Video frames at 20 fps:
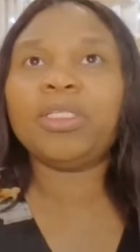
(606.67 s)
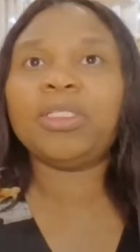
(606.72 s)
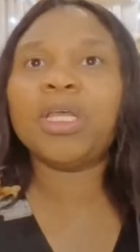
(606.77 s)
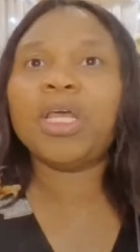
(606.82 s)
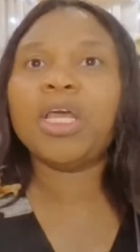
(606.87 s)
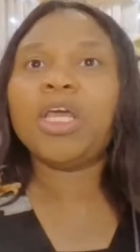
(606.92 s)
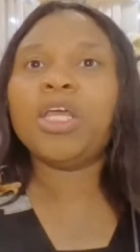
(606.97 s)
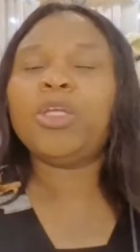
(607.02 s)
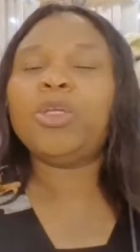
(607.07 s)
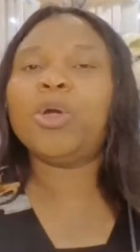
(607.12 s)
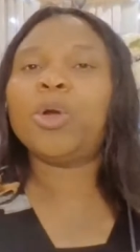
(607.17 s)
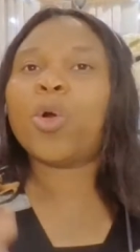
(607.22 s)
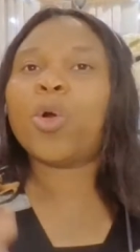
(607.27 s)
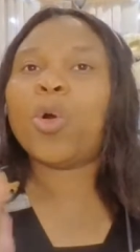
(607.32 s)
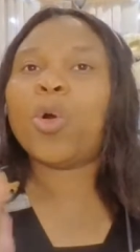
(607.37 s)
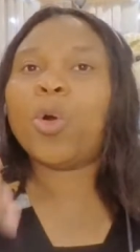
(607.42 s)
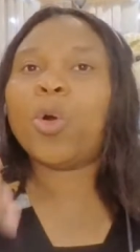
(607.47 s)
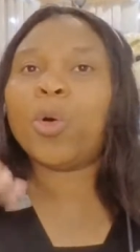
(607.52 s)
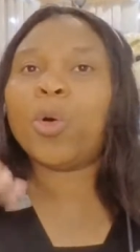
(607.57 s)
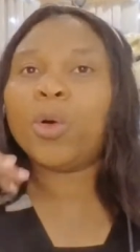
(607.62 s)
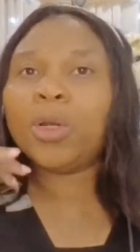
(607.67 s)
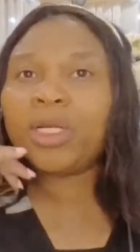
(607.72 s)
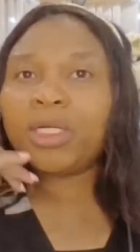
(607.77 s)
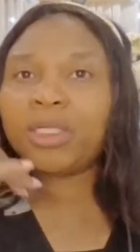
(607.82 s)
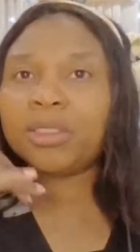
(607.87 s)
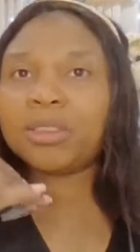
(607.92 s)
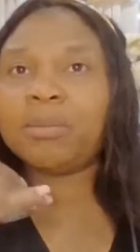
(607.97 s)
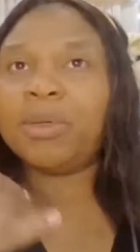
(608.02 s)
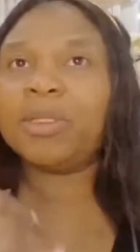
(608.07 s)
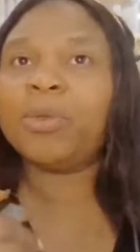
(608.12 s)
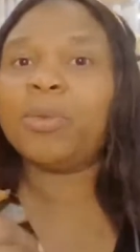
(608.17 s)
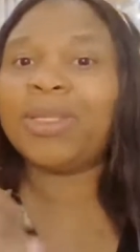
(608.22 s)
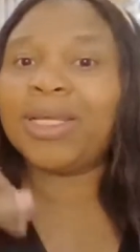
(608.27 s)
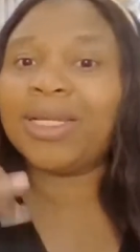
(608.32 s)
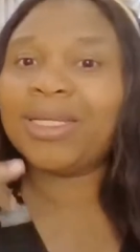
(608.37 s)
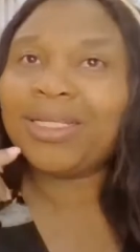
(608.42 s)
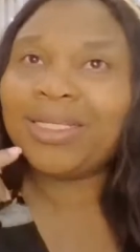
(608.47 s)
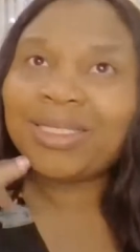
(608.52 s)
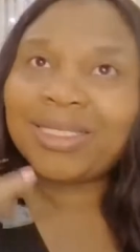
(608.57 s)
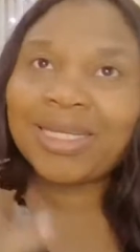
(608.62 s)
You're calling somebody with an
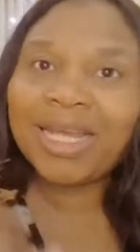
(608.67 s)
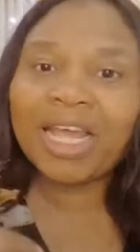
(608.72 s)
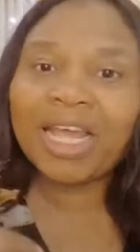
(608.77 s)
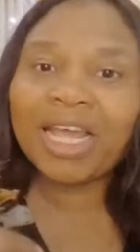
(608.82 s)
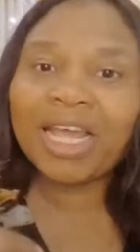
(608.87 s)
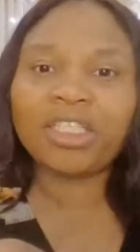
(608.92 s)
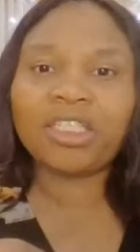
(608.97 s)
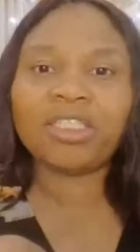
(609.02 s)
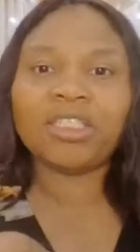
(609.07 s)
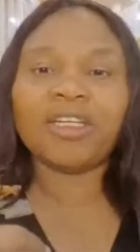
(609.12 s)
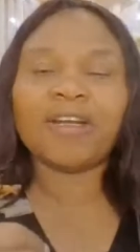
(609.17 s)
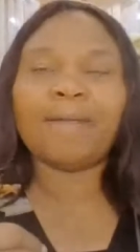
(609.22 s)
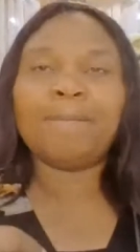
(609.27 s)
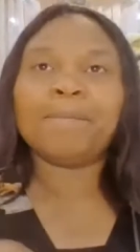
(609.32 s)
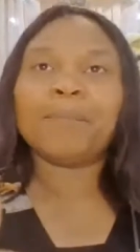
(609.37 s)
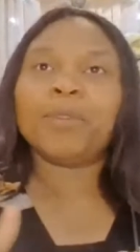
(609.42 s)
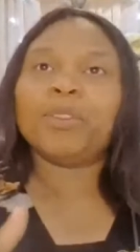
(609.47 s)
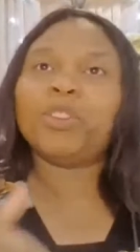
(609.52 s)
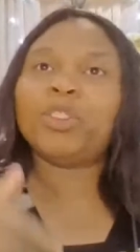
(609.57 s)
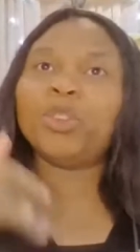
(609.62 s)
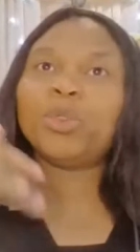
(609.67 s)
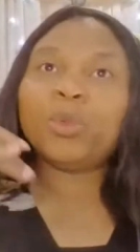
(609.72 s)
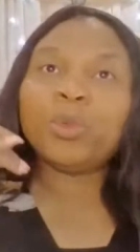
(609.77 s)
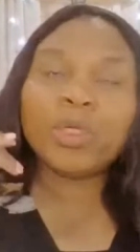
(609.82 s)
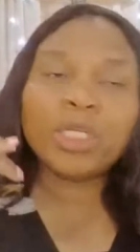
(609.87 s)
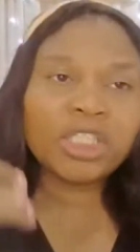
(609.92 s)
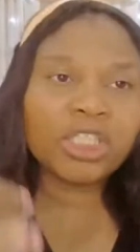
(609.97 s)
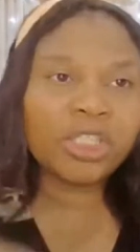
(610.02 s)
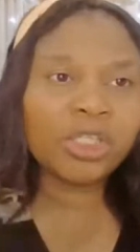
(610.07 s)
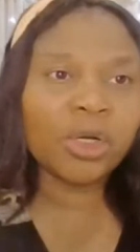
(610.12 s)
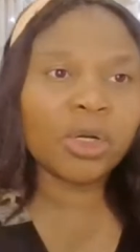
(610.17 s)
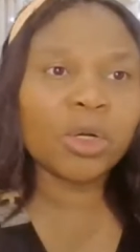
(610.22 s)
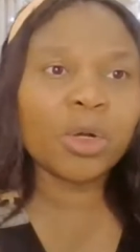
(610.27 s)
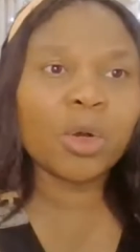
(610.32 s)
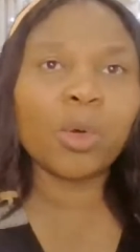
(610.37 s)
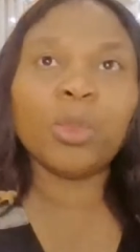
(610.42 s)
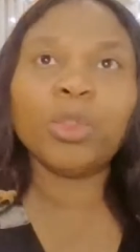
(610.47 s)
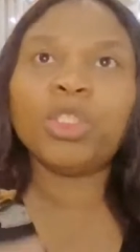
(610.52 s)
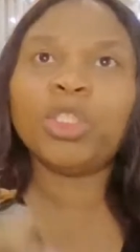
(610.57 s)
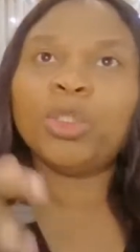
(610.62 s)
intention to reach your goal,
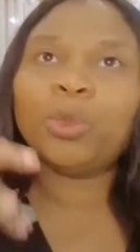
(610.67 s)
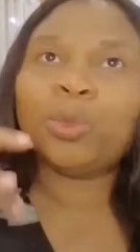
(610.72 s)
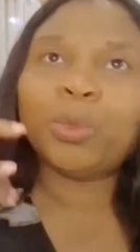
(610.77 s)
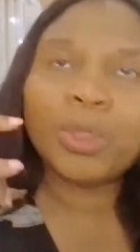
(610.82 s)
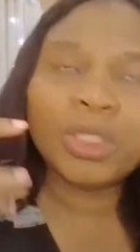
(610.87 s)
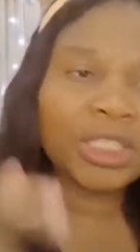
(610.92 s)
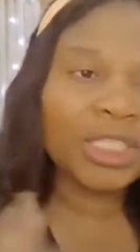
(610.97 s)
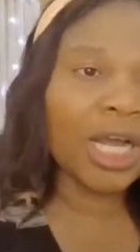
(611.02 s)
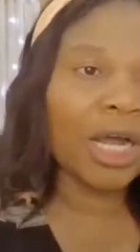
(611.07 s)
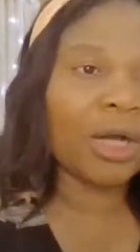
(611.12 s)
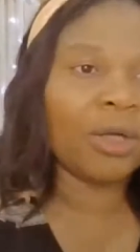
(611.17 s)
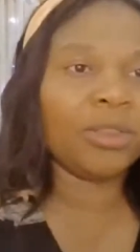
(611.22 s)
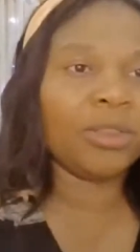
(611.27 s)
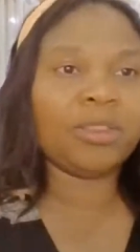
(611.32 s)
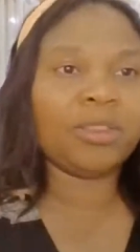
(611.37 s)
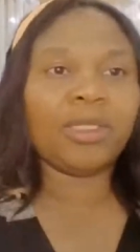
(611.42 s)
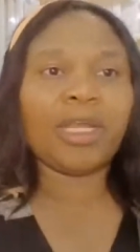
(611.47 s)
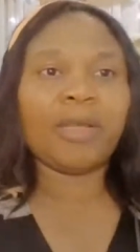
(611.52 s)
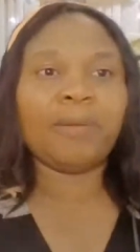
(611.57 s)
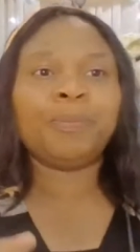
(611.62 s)
to reach out to them.